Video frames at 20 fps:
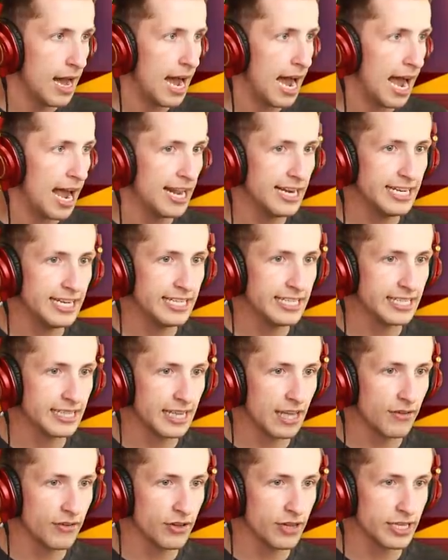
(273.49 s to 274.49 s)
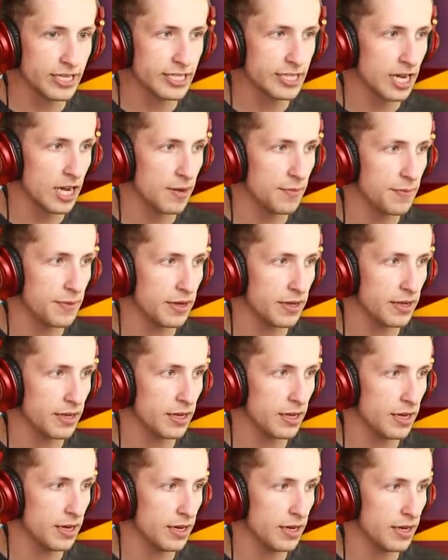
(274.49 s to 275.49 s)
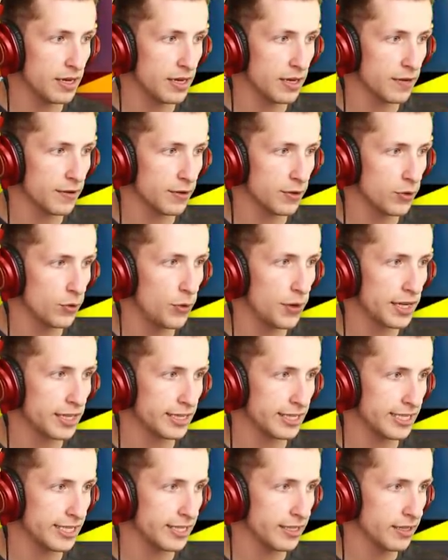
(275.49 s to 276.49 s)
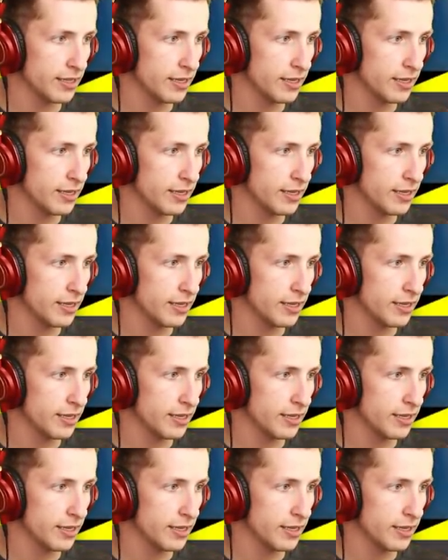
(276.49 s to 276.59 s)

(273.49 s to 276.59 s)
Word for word: I need to level this up uh, quickly.